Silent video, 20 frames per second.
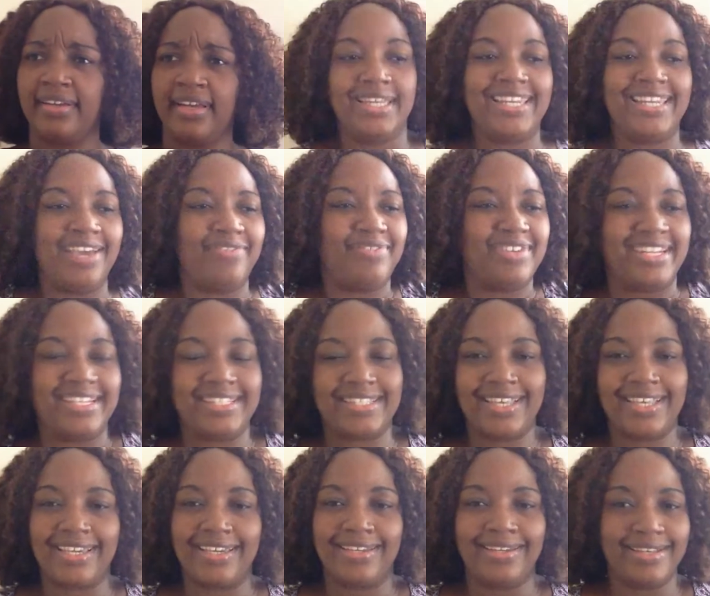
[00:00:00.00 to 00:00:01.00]
David is
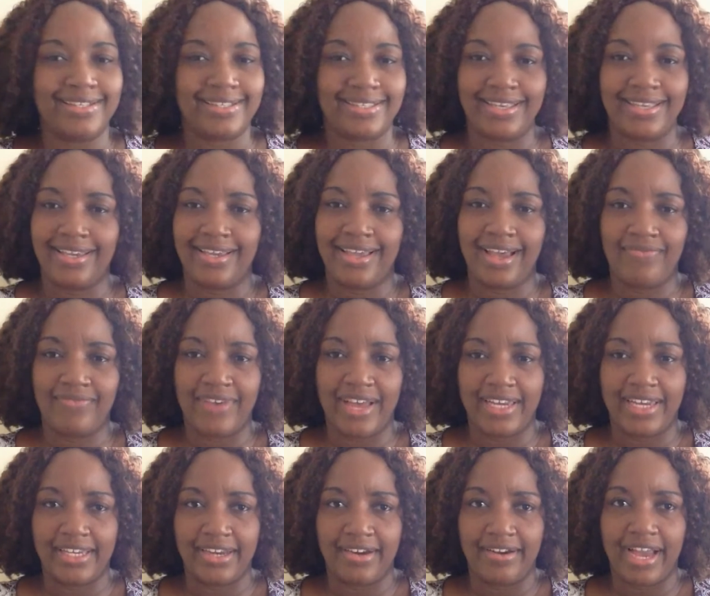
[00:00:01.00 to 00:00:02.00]
taking this thing
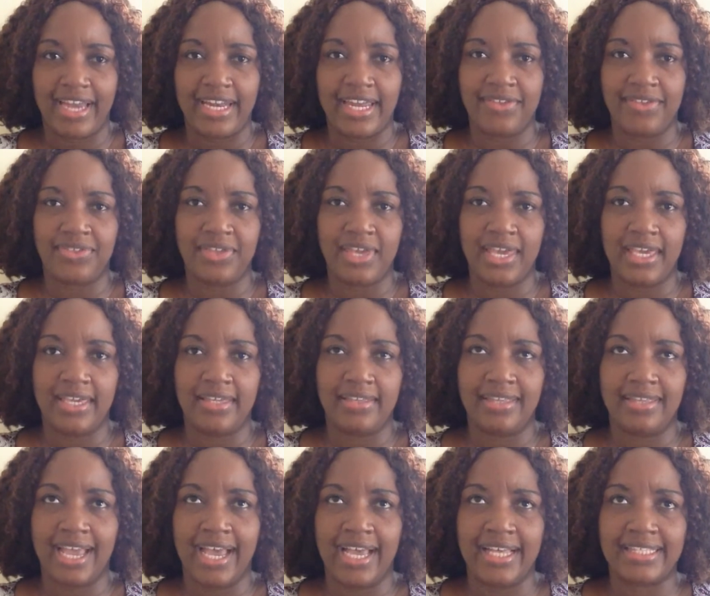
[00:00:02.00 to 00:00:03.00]
cavalier, and I think
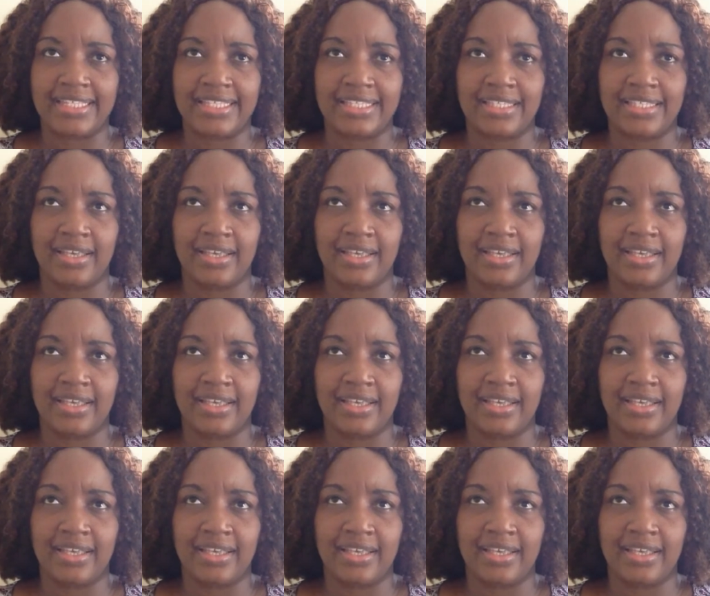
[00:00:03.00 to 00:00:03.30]
that